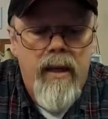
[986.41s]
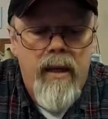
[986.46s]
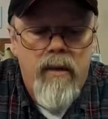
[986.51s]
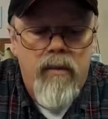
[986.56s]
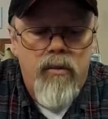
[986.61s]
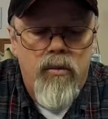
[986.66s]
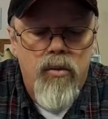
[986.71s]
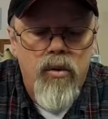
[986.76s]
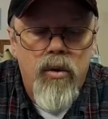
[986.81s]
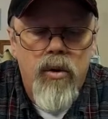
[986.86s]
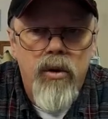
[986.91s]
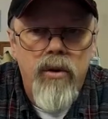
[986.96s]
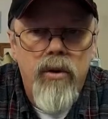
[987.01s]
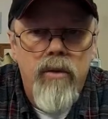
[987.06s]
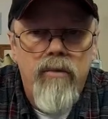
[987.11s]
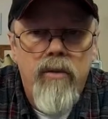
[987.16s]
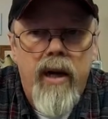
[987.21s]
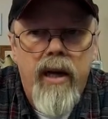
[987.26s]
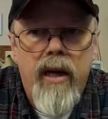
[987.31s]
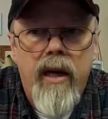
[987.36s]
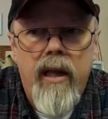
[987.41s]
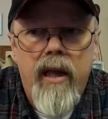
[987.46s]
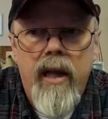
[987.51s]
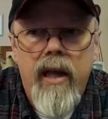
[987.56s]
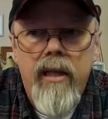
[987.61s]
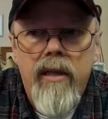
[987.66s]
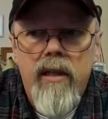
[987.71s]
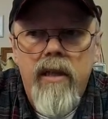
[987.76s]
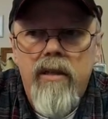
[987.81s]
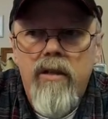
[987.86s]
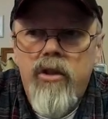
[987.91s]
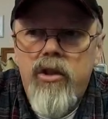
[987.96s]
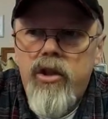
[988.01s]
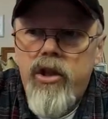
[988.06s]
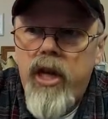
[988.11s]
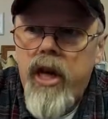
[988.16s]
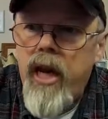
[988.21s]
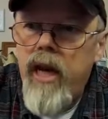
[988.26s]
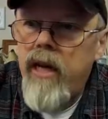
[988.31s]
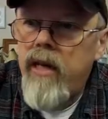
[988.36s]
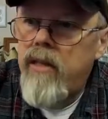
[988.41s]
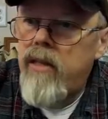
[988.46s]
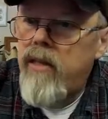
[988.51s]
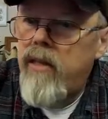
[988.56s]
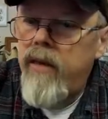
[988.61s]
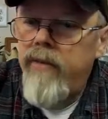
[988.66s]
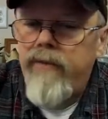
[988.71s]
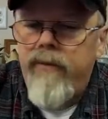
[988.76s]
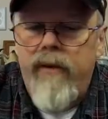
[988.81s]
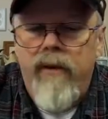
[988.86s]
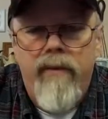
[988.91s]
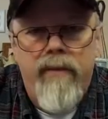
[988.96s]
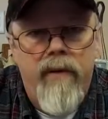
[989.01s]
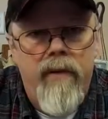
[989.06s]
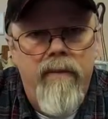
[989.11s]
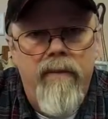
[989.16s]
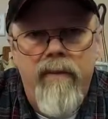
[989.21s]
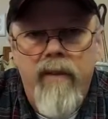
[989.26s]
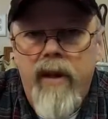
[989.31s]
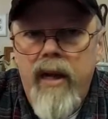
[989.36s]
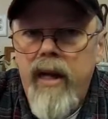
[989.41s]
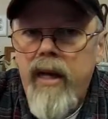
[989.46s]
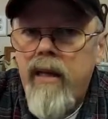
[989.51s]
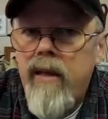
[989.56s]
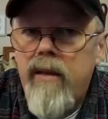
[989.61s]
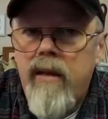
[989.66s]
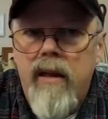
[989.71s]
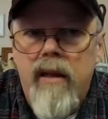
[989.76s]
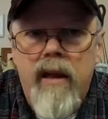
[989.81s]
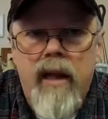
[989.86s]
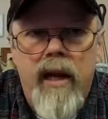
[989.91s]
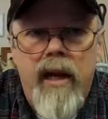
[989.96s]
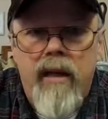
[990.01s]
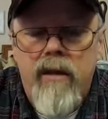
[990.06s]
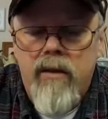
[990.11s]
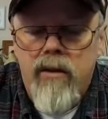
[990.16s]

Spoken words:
Rules and regulations differ from lake to lake.